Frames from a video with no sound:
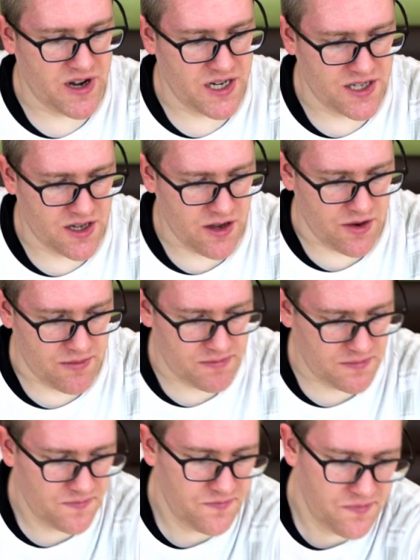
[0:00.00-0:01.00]
ready to go.
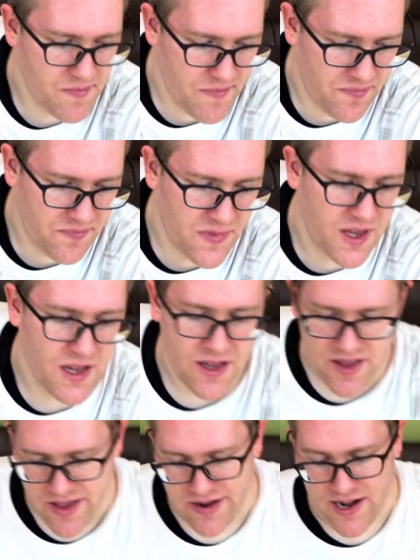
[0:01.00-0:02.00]

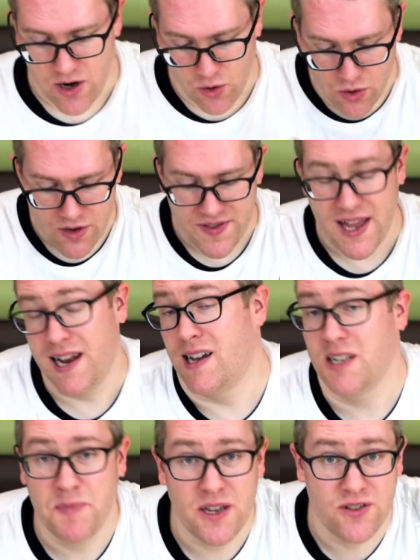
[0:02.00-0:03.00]
Now all of that
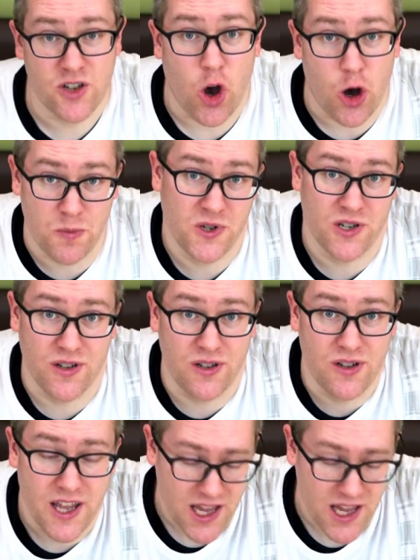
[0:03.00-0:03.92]
last bit is optional.